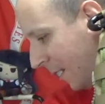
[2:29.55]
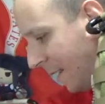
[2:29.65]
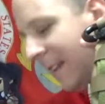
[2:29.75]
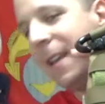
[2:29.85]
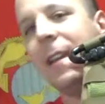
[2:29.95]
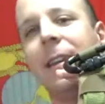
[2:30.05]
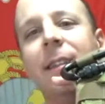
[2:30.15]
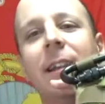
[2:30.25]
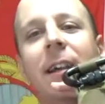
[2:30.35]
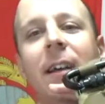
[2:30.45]
Yeah,
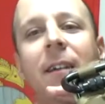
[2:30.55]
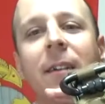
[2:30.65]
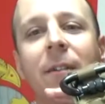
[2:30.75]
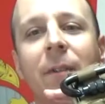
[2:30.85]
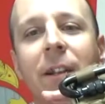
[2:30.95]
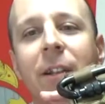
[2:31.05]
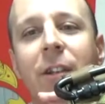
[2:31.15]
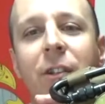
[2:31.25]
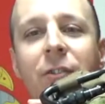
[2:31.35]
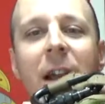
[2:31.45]
and then uh, run
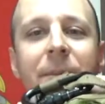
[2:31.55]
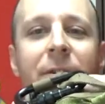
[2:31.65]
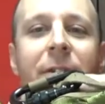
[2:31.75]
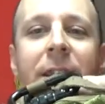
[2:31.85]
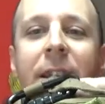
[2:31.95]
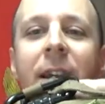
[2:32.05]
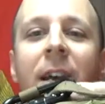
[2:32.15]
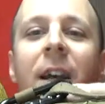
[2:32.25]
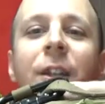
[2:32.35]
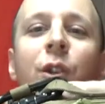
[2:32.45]
your straps through the
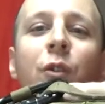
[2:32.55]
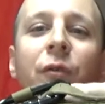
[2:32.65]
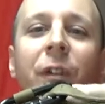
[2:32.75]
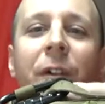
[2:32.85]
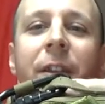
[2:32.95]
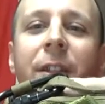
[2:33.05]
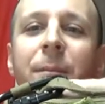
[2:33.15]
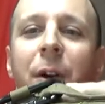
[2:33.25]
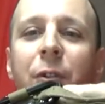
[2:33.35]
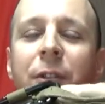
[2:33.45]
two furthest
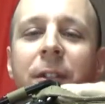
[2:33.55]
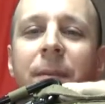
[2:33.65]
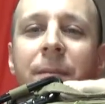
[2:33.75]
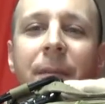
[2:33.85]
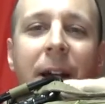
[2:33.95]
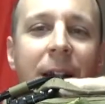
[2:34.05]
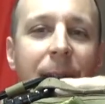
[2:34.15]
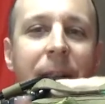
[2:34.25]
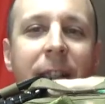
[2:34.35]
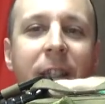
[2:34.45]
most uh,
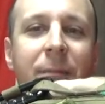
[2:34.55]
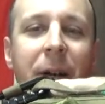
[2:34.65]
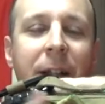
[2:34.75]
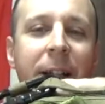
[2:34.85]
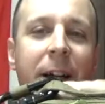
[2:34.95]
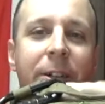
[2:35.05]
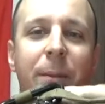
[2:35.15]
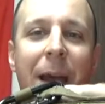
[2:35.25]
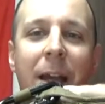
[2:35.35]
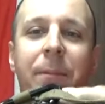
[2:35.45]
pieces of MOLLE on your
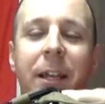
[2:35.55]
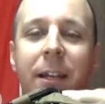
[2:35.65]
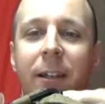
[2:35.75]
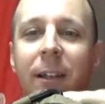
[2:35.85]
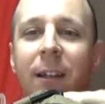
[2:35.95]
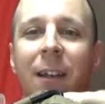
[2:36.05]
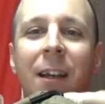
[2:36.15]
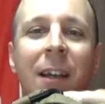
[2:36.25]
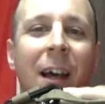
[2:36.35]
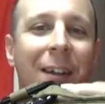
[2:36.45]
back plate.
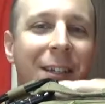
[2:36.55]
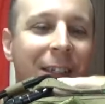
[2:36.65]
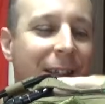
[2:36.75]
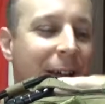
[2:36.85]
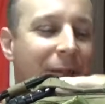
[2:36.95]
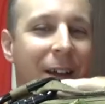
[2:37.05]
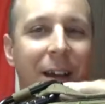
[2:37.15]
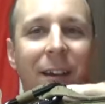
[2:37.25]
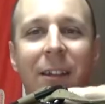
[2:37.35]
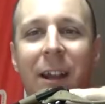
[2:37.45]
I've seen a lot of
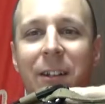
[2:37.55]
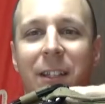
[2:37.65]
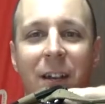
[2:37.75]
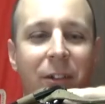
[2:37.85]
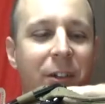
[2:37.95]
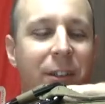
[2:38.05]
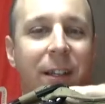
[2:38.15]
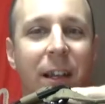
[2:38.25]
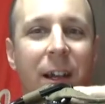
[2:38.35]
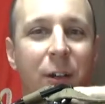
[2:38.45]
uh, airsofters
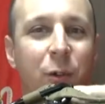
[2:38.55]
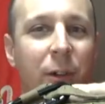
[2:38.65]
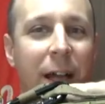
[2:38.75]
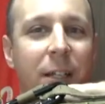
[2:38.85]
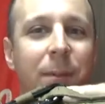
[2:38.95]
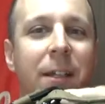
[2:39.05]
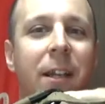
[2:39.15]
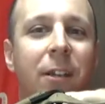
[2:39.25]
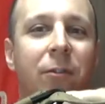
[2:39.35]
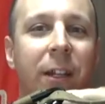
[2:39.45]
and uh, cool high-speed
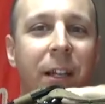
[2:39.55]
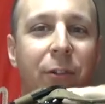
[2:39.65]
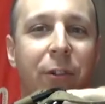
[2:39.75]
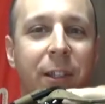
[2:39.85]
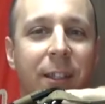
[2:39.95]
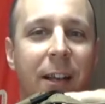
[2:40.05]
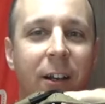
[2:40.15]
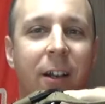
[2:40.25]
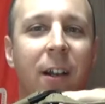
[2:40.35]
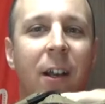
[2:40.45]
kids running it through the
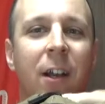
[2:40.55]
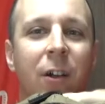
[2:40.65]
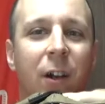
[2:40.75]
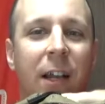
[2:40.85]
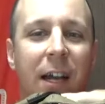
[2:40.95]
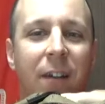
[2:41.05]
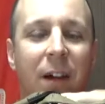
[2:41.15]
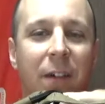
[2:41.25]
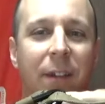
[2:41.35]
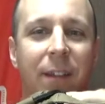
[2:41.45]
center or kind of
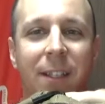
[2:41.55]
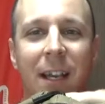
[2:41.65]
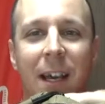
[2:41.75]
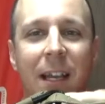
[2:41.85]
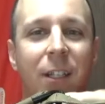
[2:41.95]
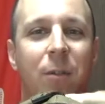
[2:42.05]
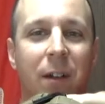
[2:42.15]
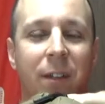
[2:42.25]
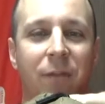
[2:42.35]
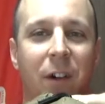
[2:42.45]
off on the sides. You
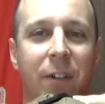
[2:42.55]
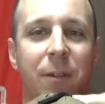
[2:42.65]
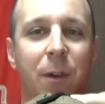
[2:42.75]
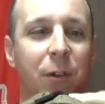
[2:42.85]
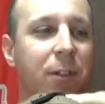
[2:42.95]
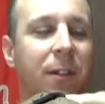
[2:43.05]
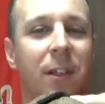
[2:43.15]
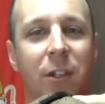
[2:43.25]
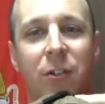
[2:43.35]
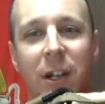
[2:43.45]
want the farthest most
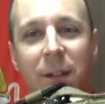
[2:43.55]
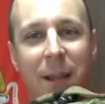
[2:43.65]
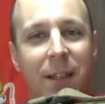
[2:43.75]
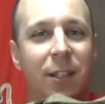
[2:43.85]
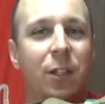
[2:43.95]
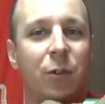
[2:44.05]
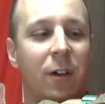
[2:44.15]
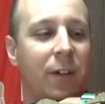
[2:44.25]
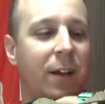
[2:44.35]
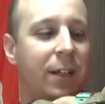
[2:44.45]
because you're trying to make this into
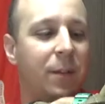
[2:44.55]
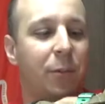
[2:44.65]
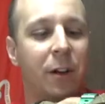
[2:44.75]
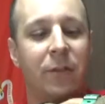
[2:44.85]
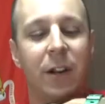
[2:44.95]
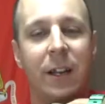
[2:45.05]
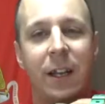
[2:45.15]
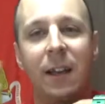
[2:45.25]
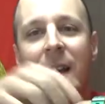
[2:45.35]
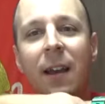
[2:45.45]
a very supportive
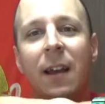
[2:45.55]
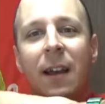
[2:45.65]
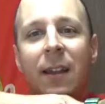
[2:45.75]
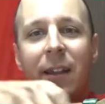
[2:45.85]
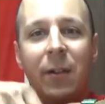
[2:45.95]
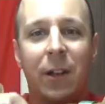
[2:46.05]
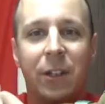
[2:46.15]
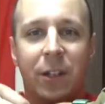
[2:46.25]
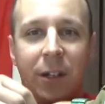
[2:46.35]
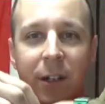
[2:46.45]
gurney. Then you
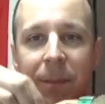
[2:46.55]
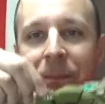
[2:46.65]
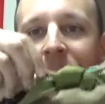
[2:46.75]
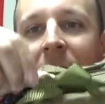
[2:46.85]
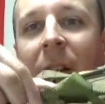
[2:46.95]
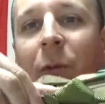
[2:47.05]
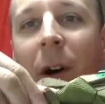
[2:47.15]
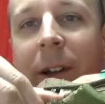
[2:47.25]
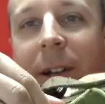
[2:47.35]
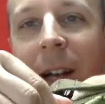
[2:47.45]
want your
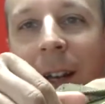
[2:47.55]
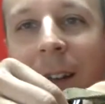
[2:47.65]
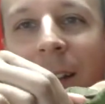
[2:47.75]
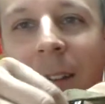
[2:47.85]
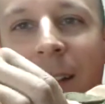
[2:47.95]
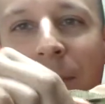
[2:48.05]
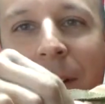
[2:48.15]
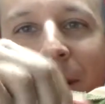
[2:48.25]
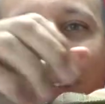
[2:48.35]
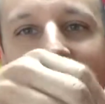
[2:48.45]
water knot up
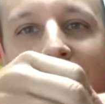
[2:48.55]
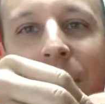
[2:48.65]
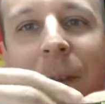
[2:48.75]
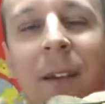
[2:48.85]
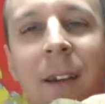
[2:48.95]
here at the top.